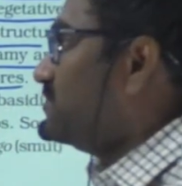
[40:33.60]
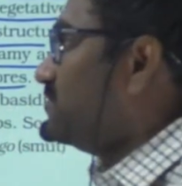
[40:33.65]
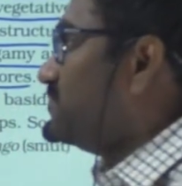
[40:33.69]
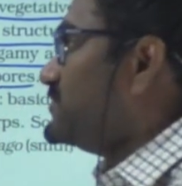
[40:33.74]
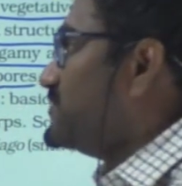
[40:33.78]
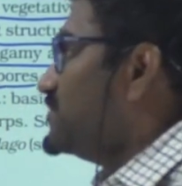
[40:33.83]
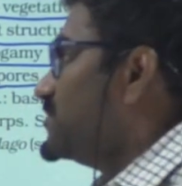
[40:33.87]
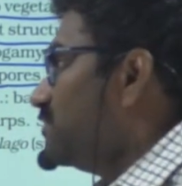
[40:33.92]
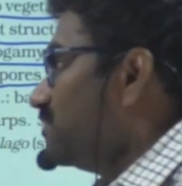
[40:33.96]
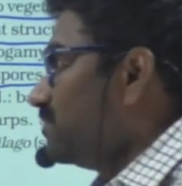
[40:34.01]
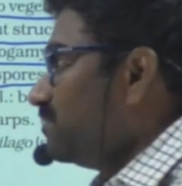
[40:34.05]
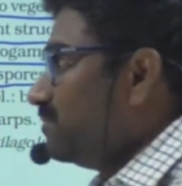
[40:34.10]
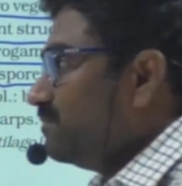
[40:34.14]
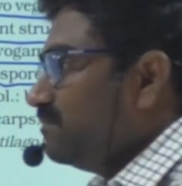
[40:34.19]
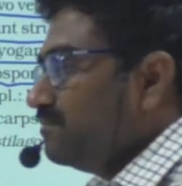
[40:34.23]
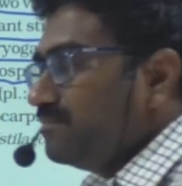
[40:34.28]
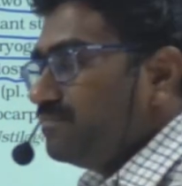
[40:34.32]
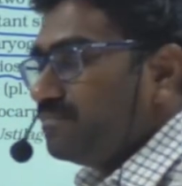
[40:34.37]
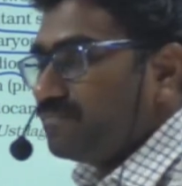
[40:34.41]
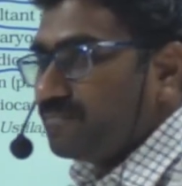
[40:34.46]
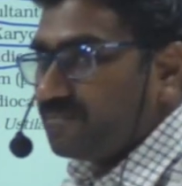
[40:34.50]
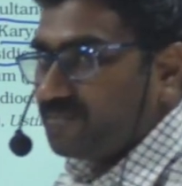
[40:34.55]
4
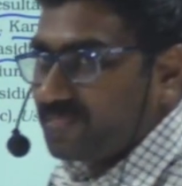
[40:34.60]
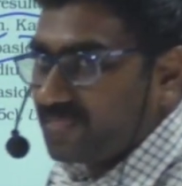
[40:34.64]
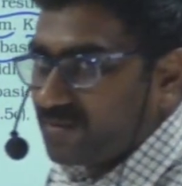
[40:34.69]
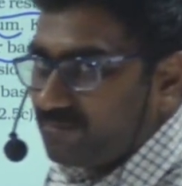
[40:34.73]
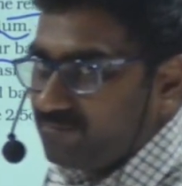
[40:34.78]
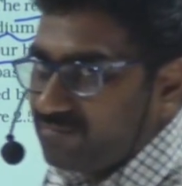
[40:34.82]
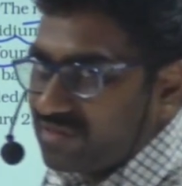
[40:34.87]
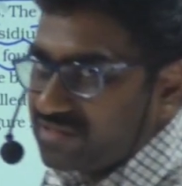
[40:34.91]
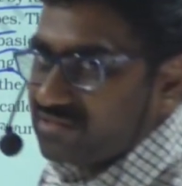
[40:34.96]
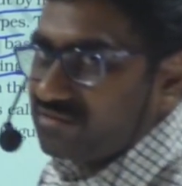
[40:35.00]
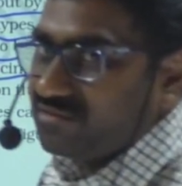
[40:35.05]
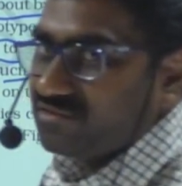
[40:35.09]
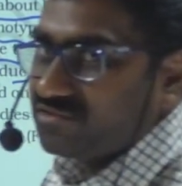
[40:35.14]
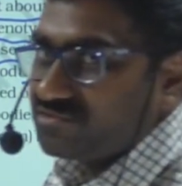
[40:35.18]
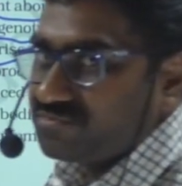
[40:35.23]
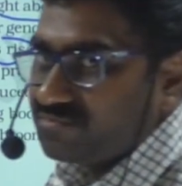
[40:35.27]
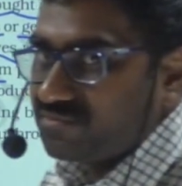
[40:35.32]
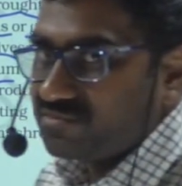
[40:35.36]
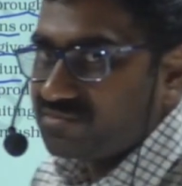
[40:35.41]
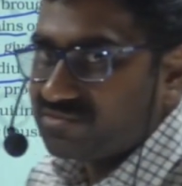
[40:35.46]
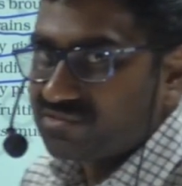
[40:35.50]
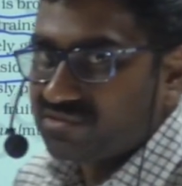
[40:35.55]

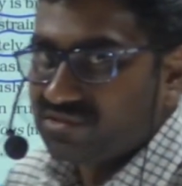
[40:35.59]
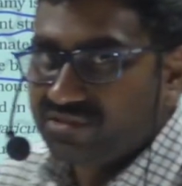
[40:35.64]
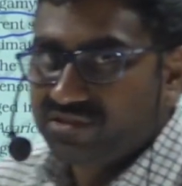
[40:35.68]
Basidiospores.